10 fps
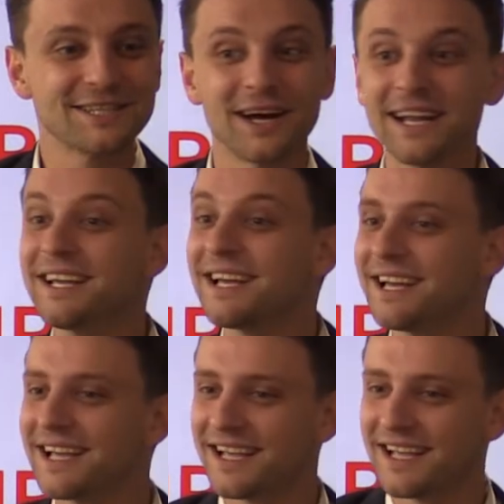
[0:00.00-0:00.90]
Sorry?
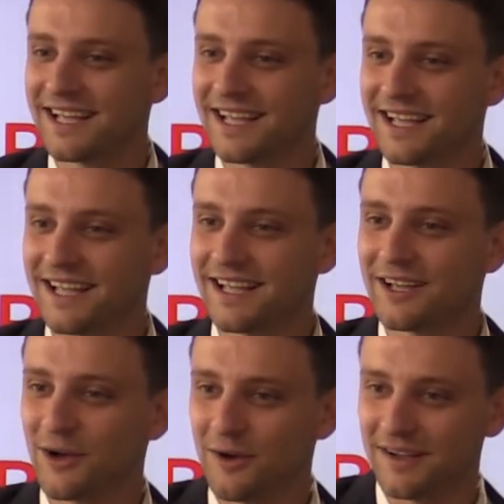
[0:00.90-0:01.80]

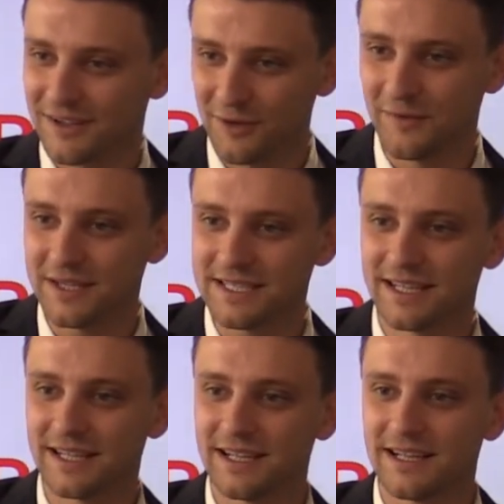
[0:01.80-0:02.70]
Go
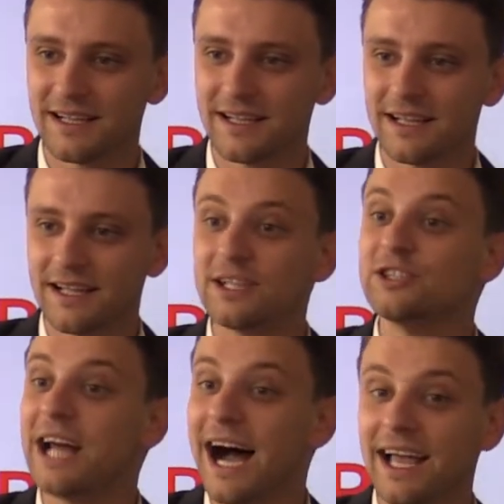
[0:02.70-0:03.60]
first.
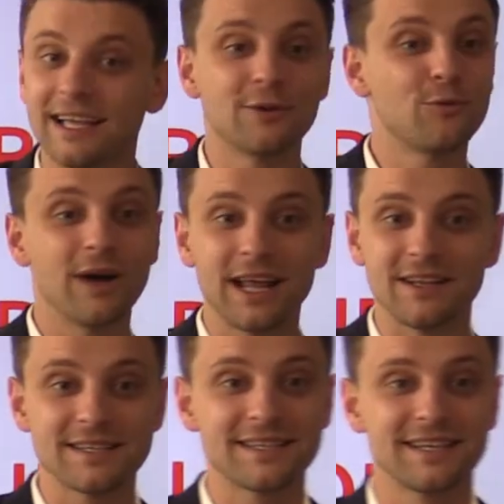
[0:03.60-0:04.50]
Dying.
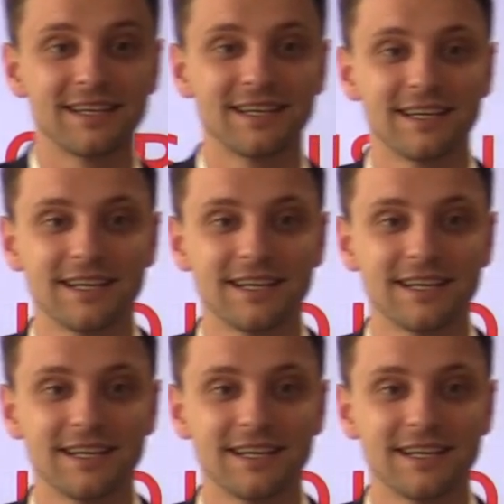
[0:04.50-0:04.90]
What else?